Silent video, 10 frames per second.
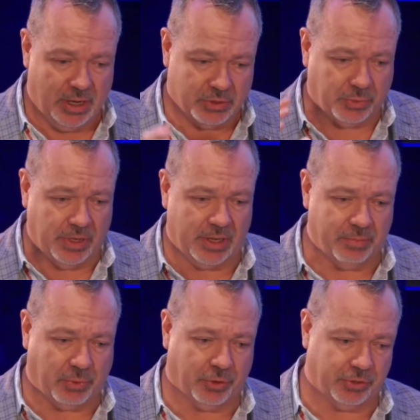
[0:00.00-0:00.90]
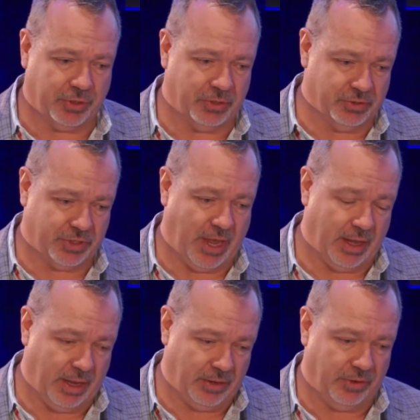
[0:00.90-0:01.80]
it's really important to
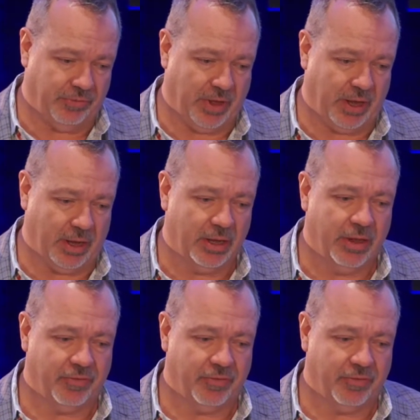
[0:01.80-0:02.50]
understand that you've got a